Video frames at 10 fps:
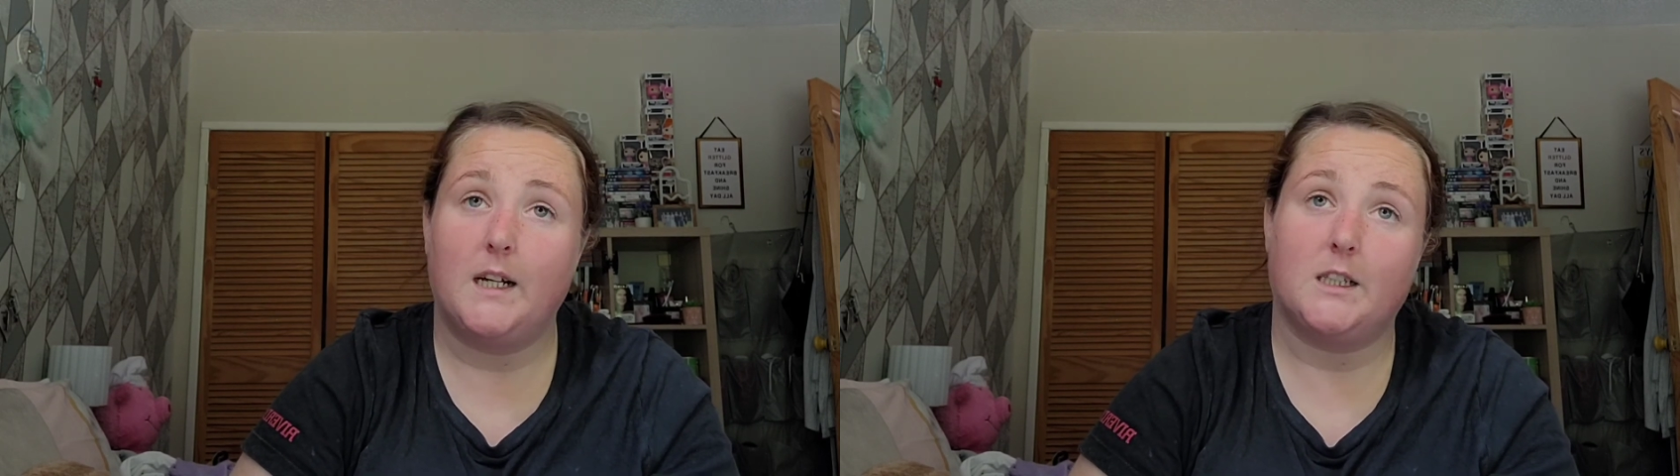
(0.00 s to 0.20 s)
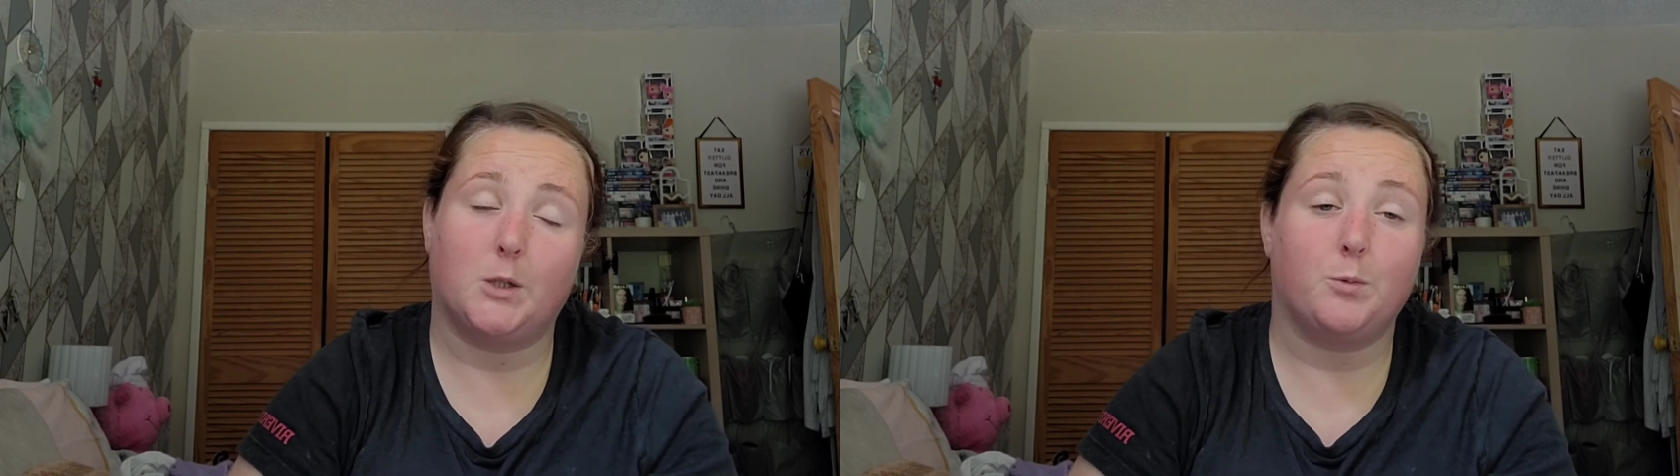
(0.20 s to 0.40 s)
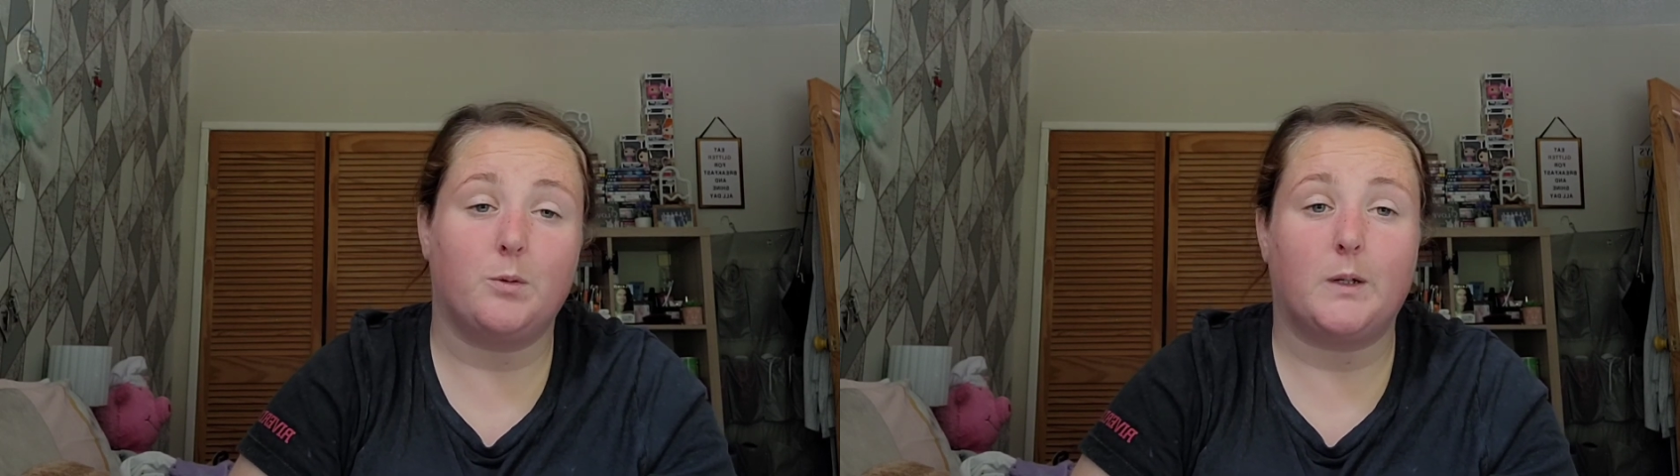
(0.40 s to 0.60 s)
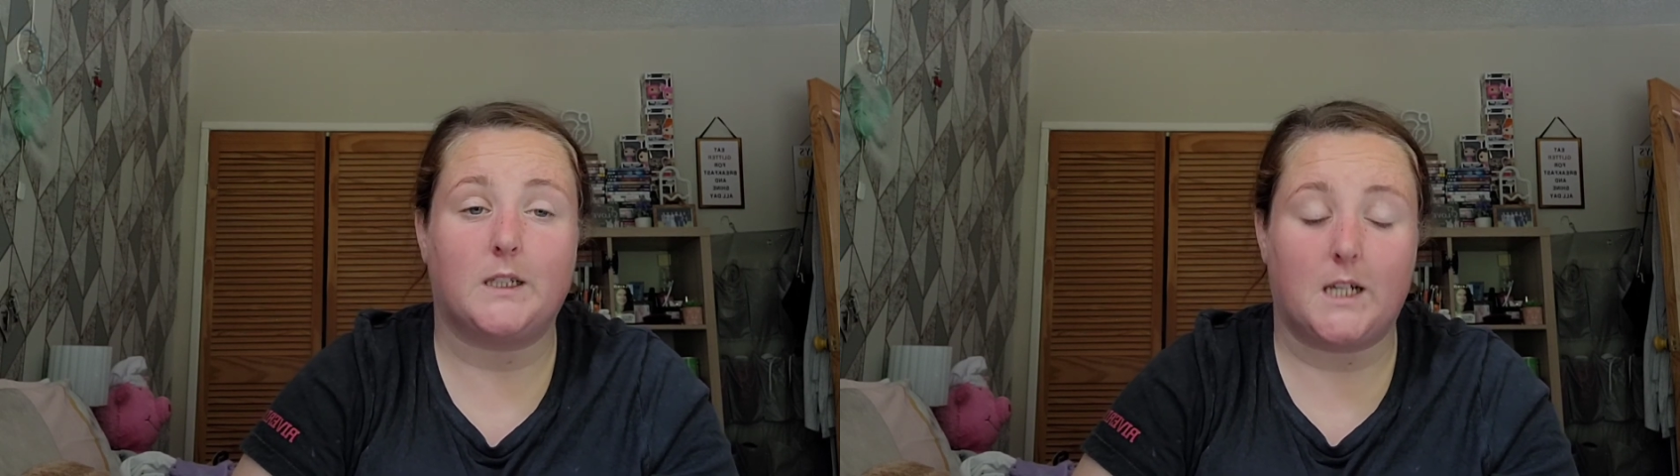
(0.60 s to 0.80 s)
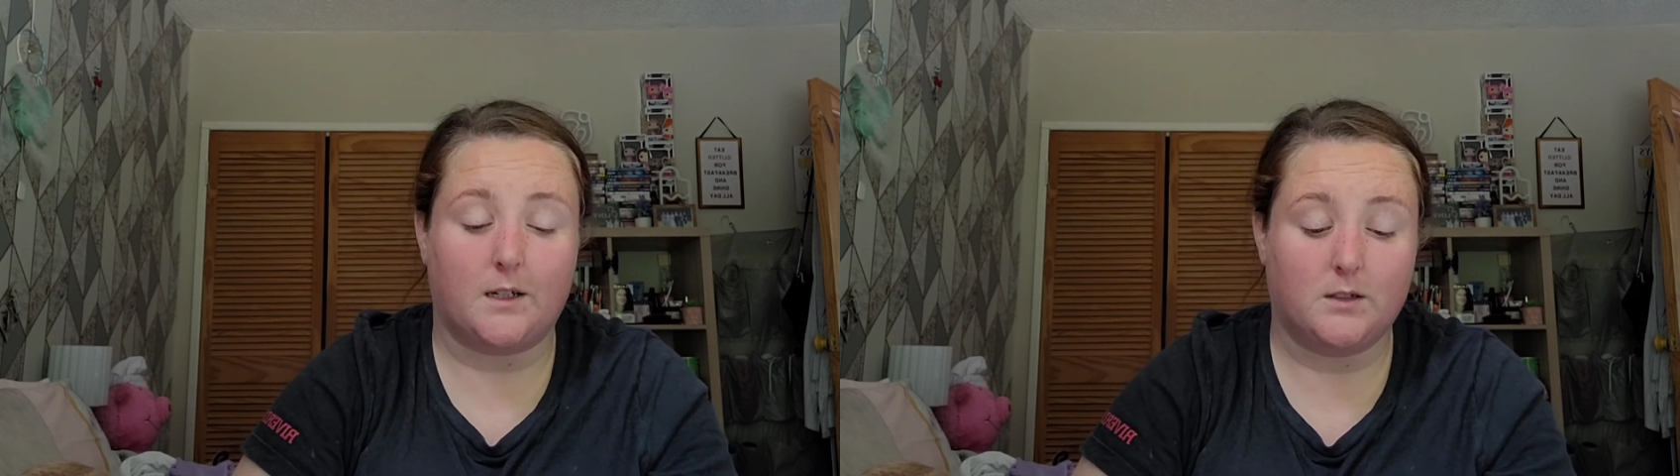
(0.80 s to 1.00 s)
Then we
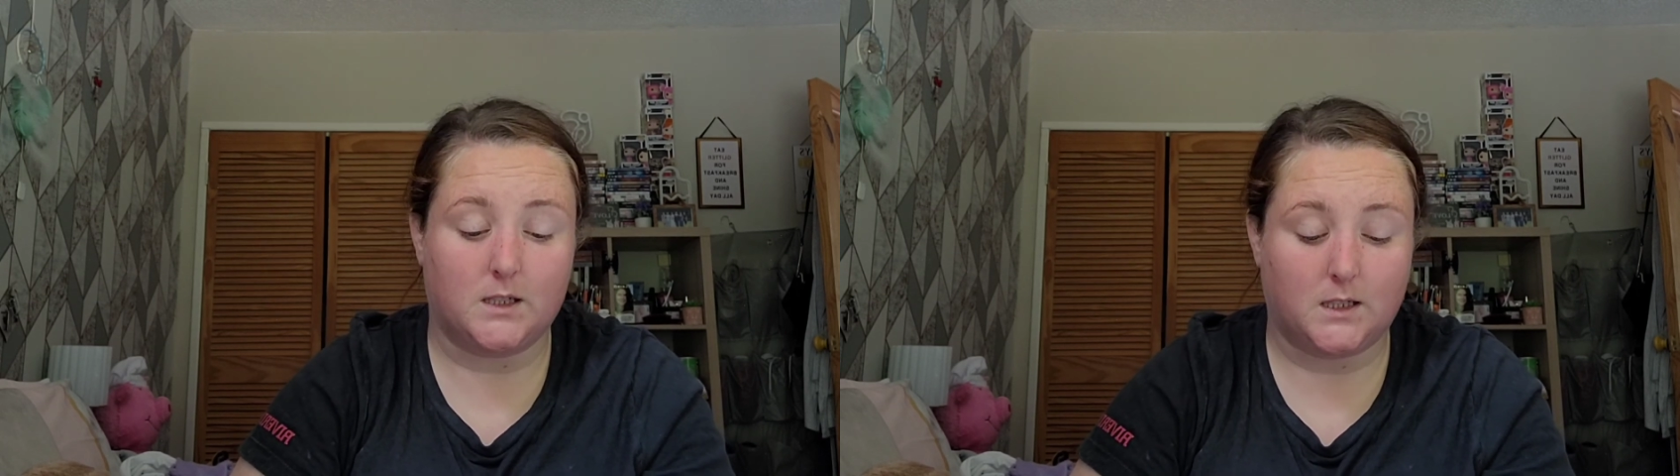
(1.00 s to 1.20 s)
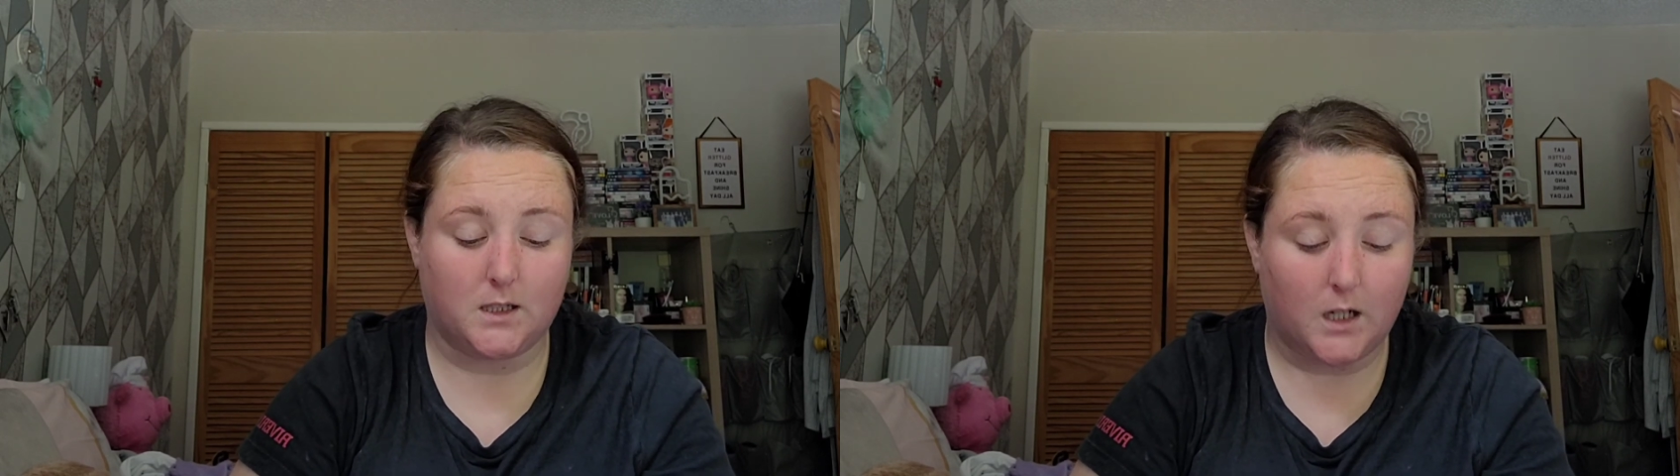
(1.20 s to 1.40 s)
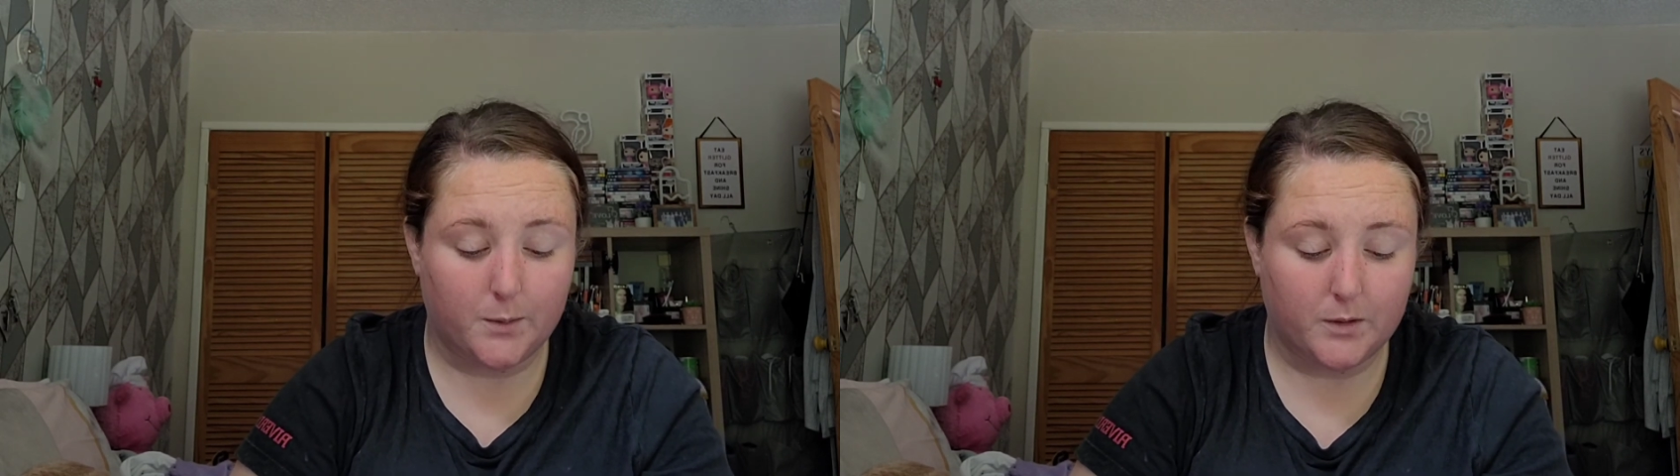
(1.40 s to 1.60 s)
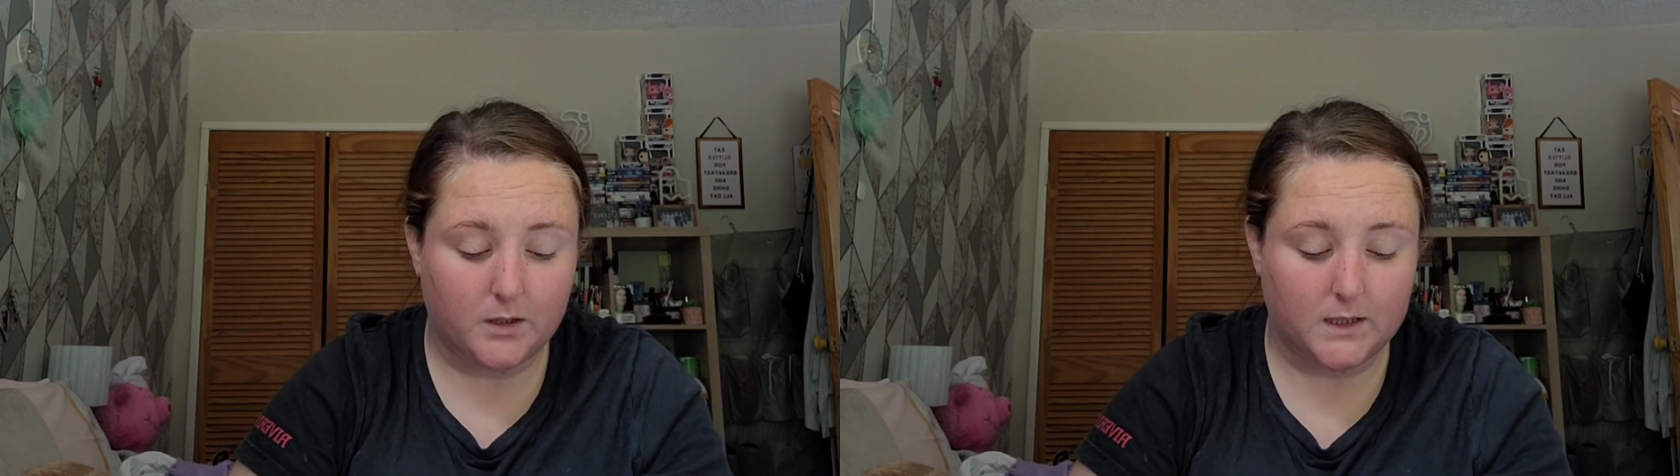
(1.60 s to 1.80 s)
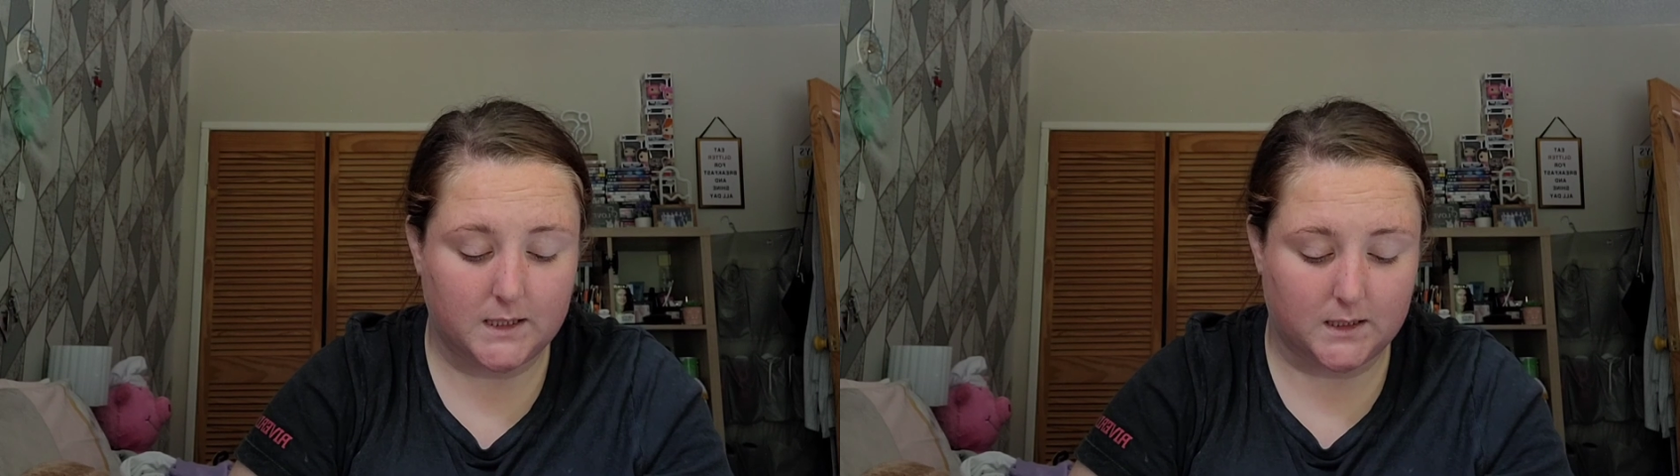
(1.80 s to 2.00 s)
went down to Starbucks,